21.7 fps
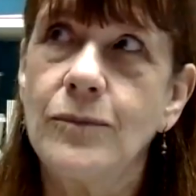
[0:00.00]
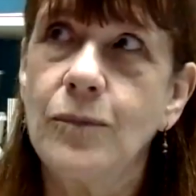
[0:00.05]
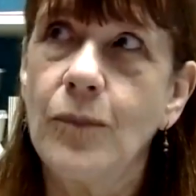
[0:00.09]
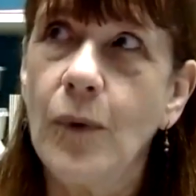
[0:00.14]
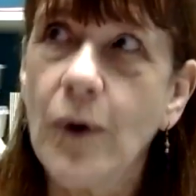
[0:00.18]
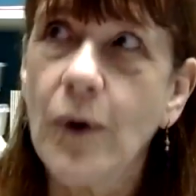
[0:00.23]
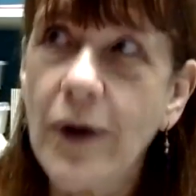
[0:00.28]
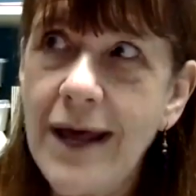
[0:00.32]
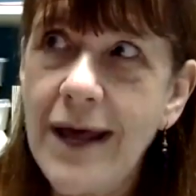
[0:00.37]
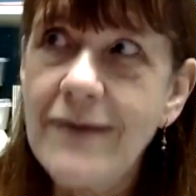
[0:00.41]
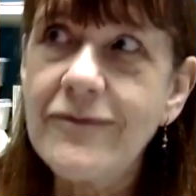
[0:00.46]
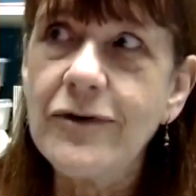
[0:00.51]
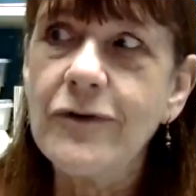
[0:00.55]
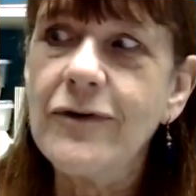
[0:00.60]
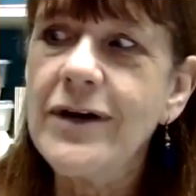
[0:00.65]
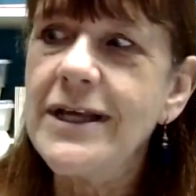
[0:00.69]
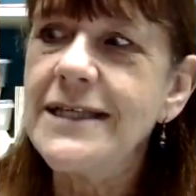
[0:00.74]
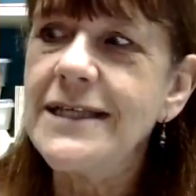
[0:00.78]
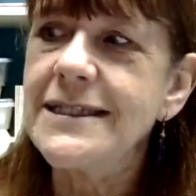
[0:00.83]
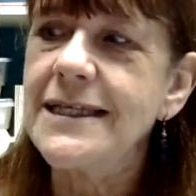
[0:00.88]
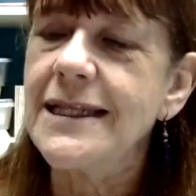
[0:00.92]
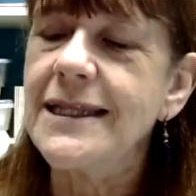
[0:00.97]
whatever
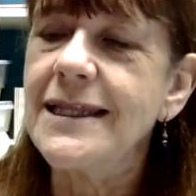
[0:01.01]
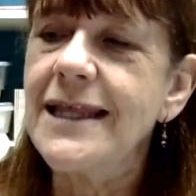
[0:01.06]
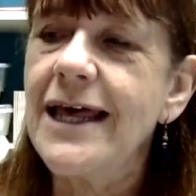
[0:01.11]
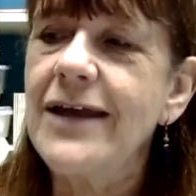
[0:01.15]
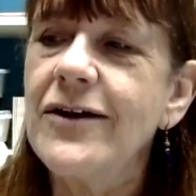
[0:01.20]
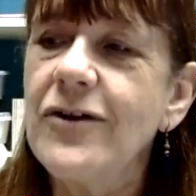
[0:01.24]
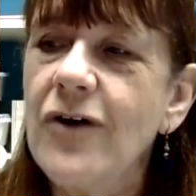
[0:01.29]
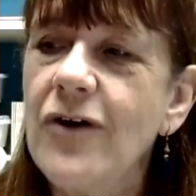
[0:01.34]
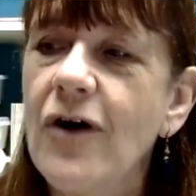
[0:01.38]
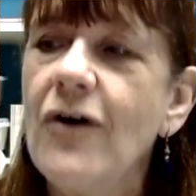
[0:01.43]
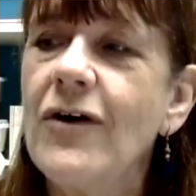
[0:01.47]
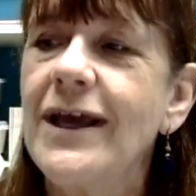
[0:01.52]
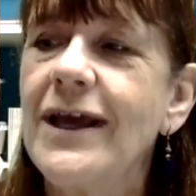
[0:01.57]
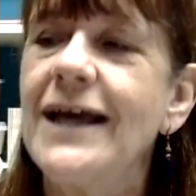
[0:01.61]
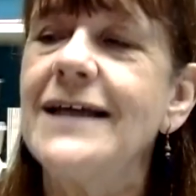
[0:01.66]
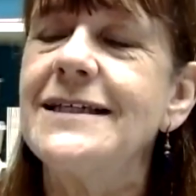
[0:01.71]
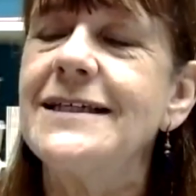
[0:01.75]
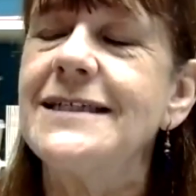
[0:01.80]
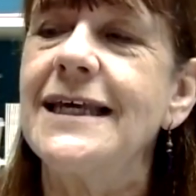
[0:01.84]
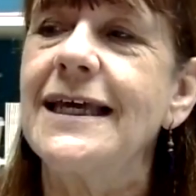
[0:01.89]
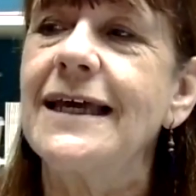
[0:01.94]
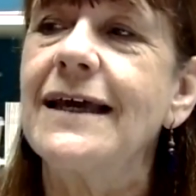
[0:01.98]
reason they're not
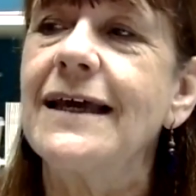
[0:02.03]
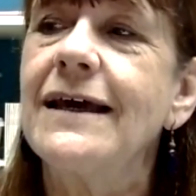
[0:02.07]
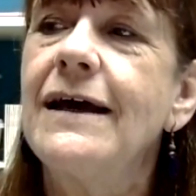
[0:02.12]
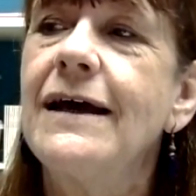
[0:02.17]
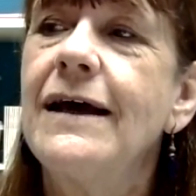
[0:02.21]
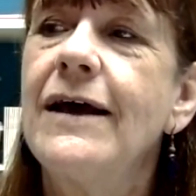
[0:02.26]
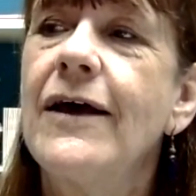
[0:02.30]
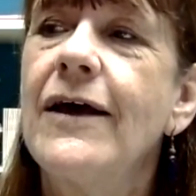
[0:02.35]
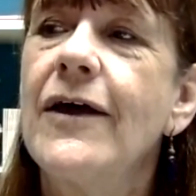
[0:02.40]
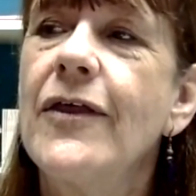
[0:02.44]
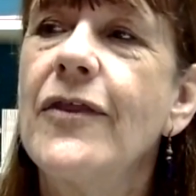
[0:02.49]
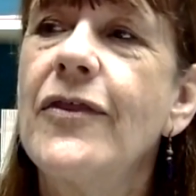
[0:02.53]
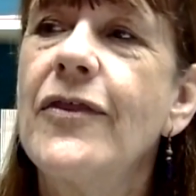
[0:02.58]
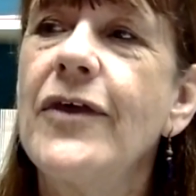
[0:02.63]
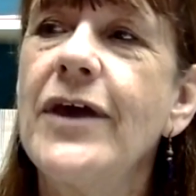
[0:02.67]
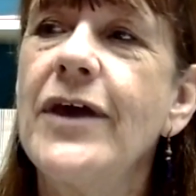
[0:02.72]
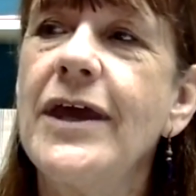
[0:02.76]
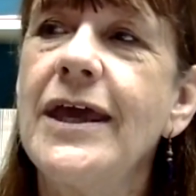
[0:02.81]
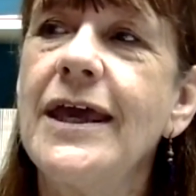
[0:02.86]
getting the